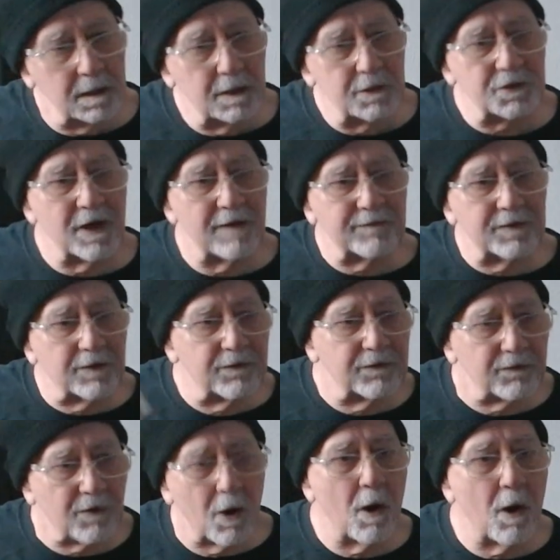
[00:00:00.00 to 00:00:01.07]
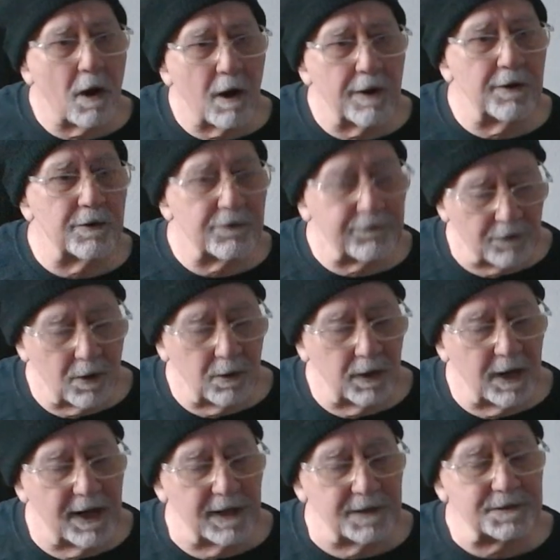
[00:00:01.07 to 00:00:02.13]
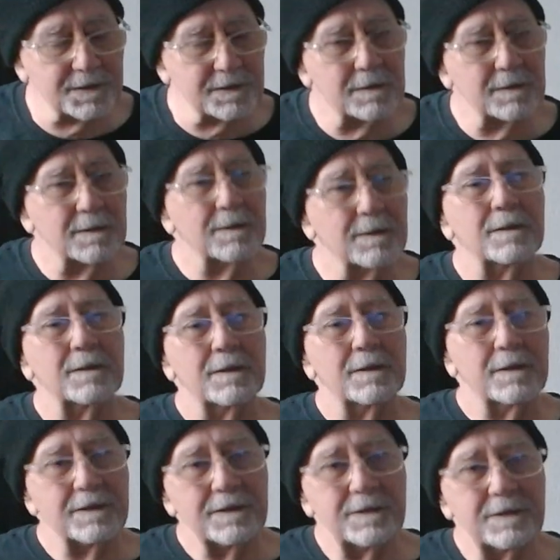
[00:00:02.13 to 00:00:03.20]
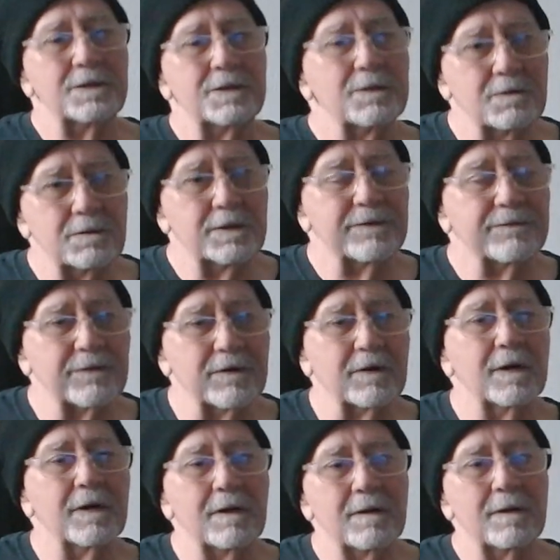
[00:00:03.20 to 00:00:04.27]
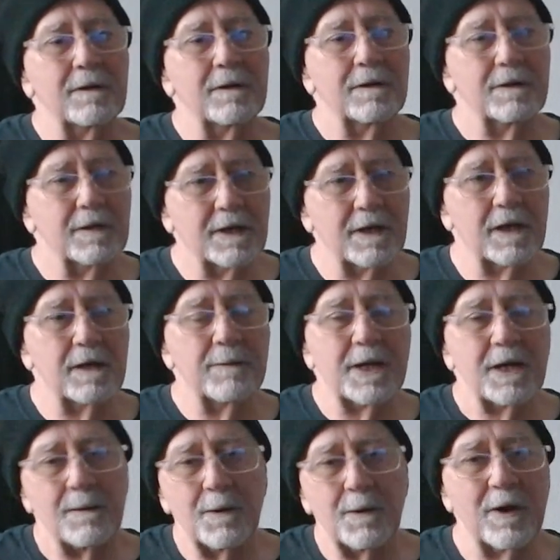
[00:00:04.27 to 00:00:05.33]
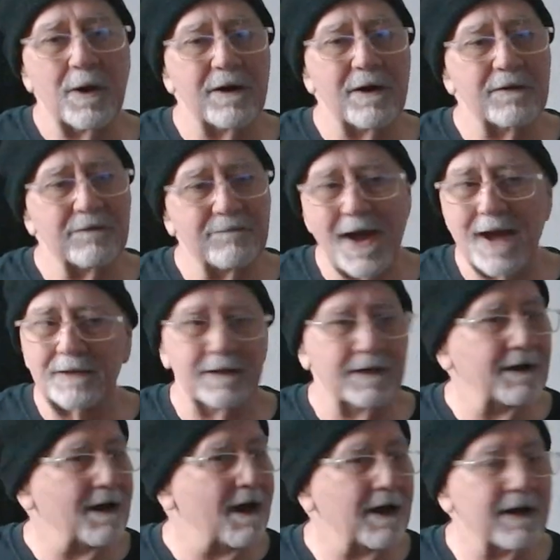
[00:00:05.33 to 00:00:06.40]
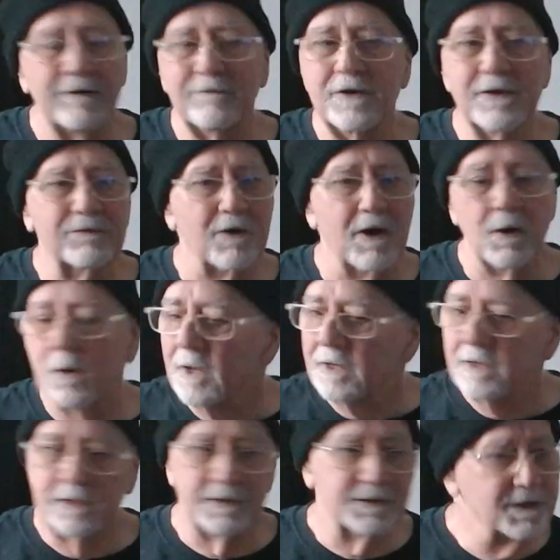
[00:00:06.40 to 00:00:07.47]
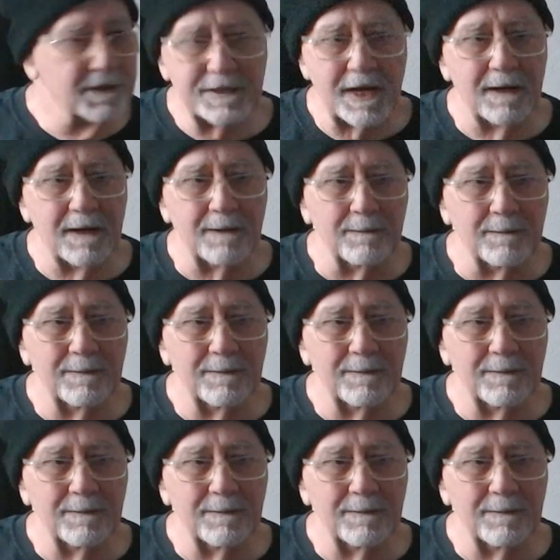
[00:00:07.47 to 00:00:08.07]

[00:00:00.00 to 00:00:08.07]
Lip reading: So you have to throw harder, throw less. 2 different, got to become aware of the fact that not every throw is the same.